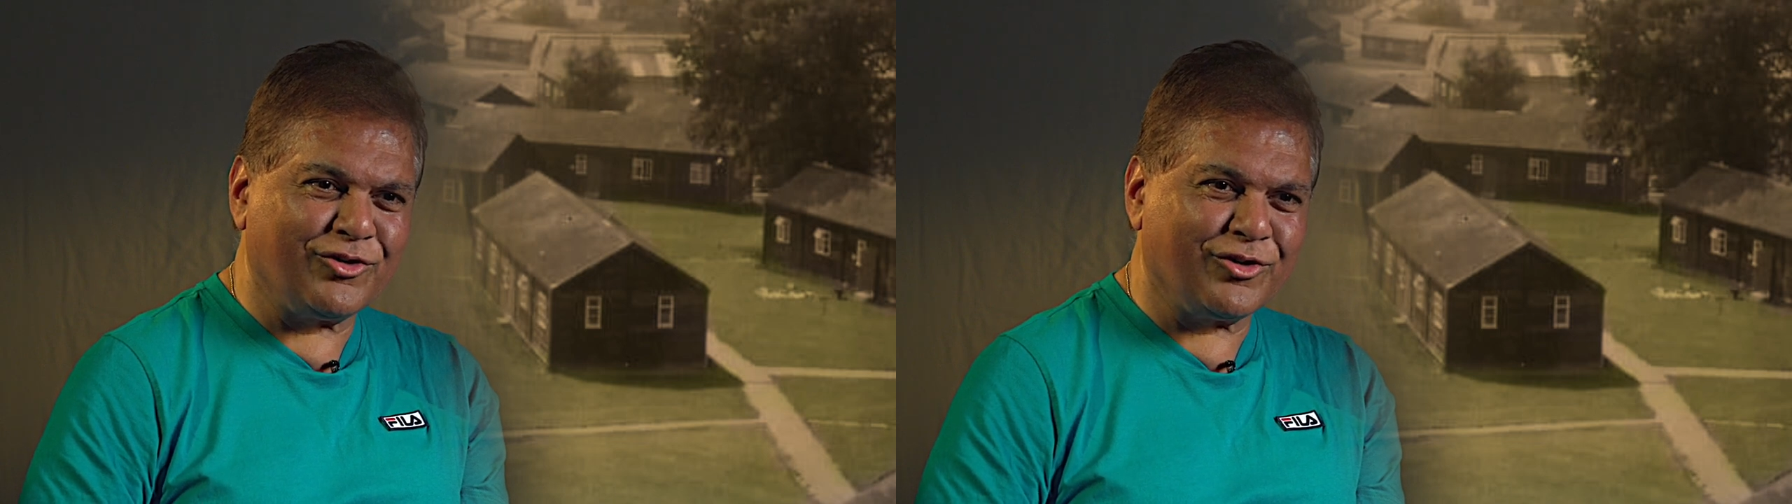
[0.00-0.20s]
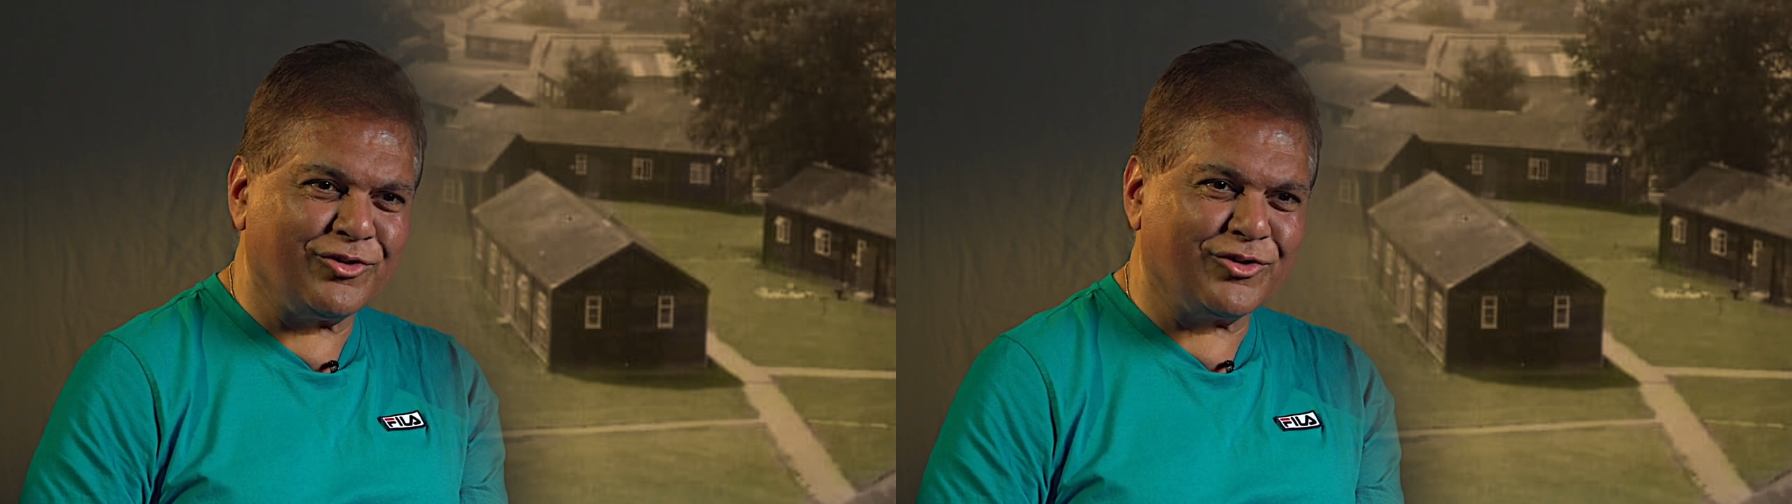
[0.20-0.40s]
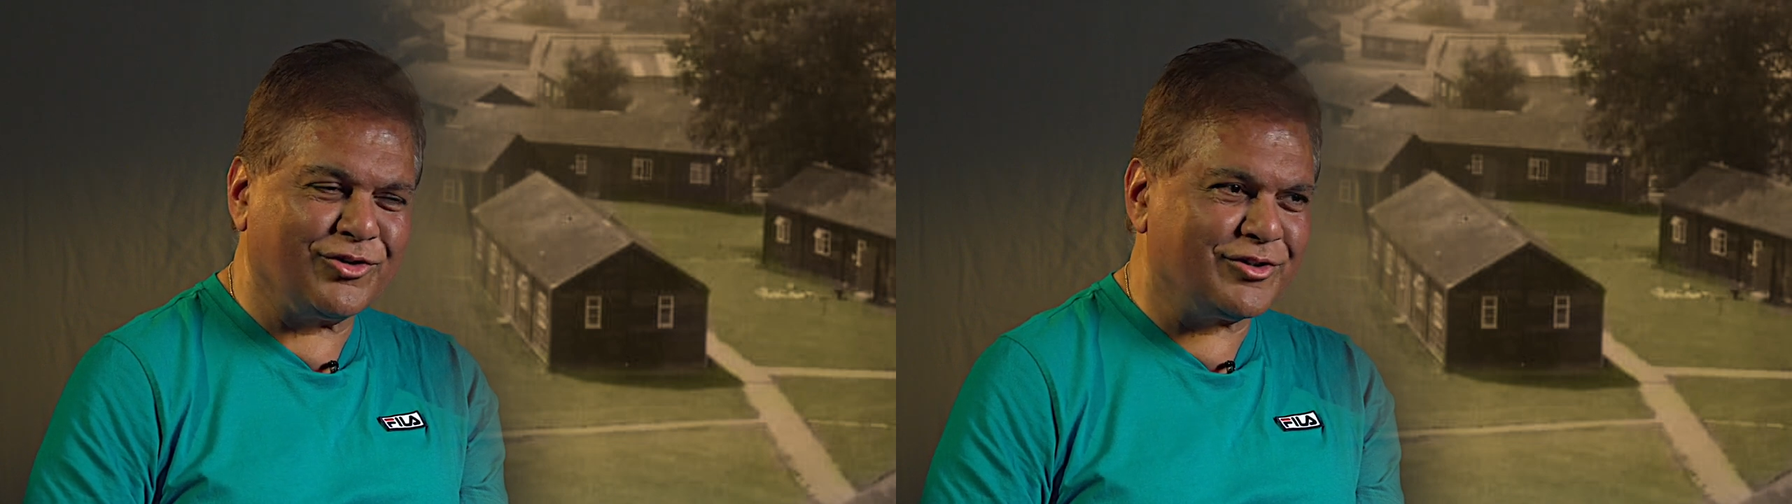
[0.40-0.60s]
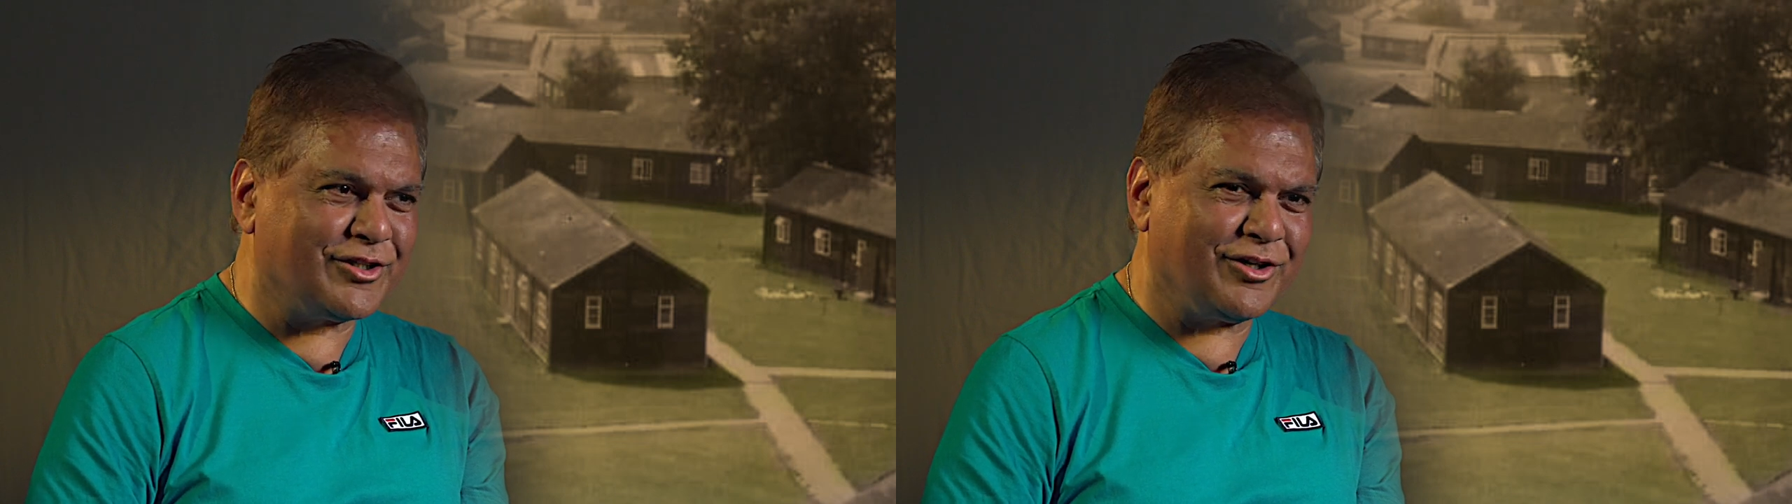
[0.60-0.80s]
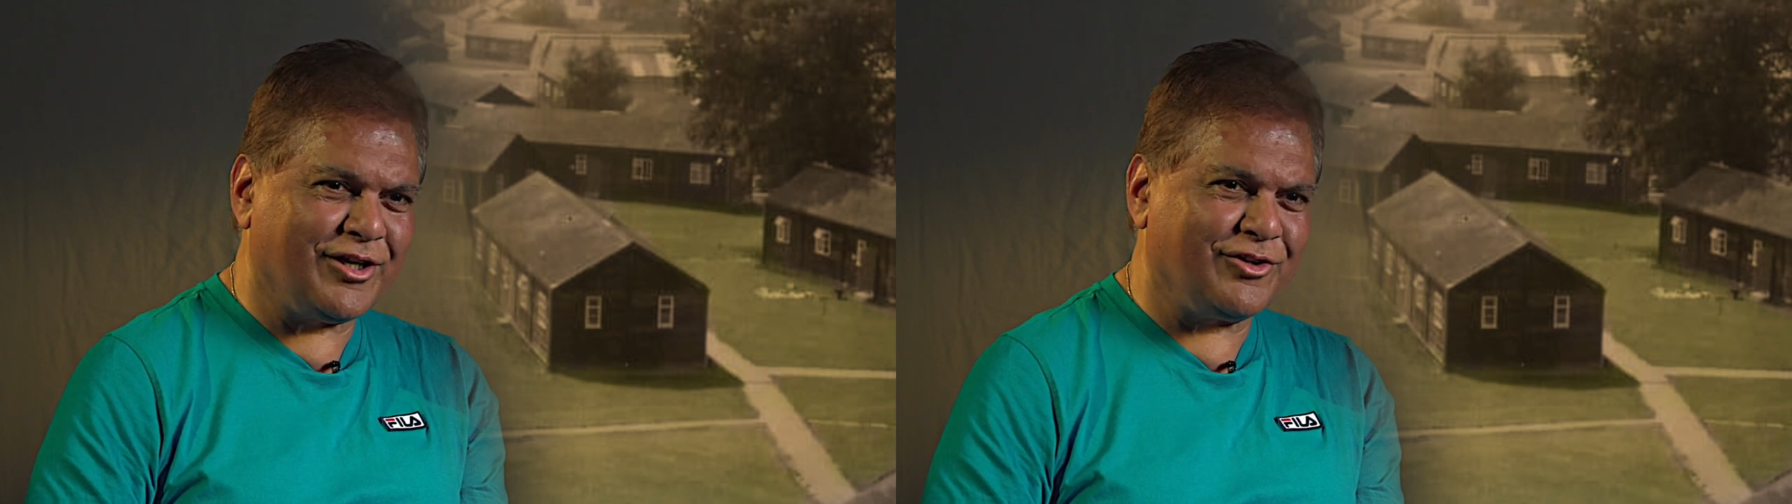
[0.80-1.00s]
you could turn
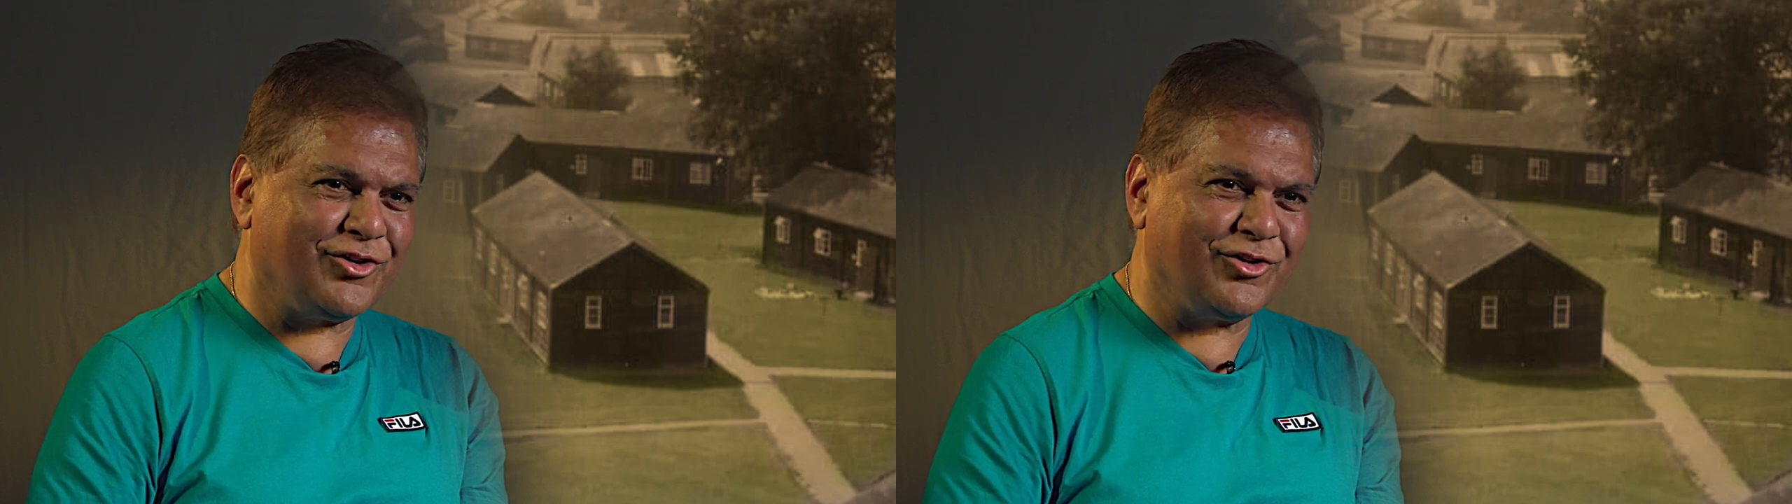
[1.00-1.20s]
around and see